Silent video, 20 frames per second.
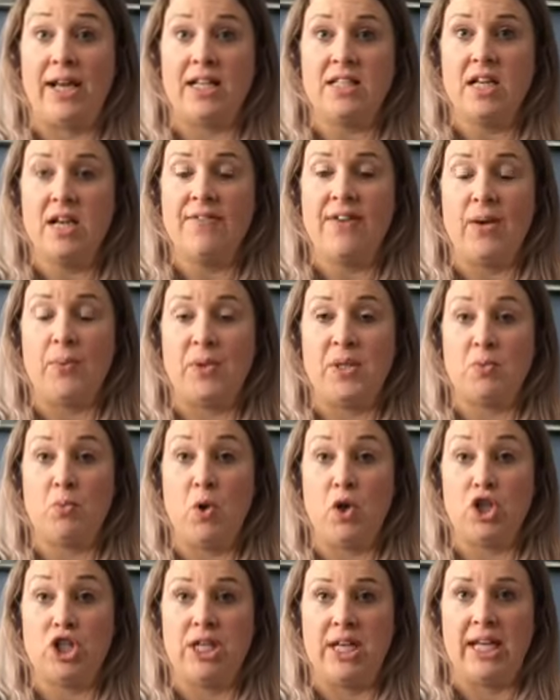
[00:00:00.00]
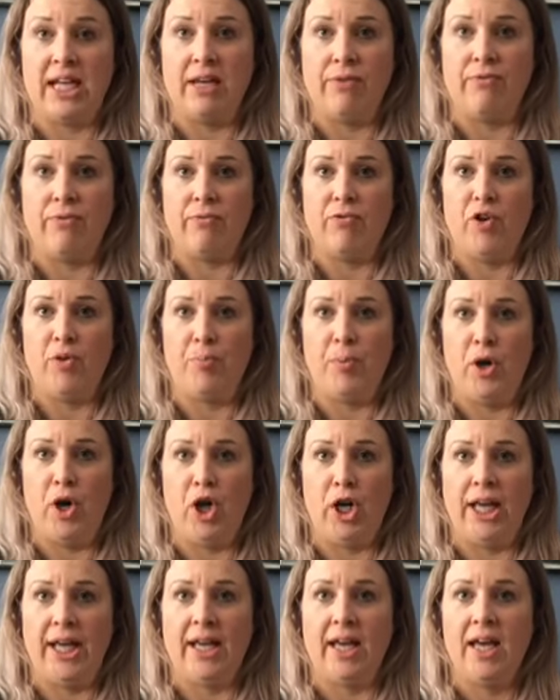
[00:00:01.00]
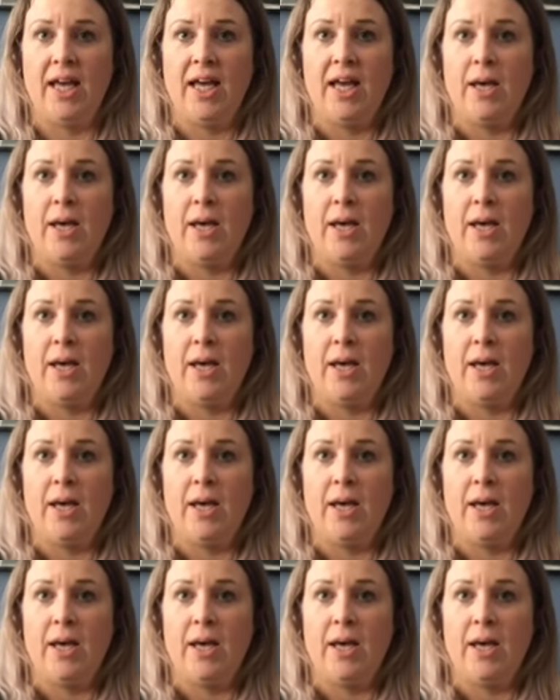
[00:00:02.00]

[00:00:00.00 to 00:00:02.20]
I don't know if anyone's watched Nikki from Fopaholic.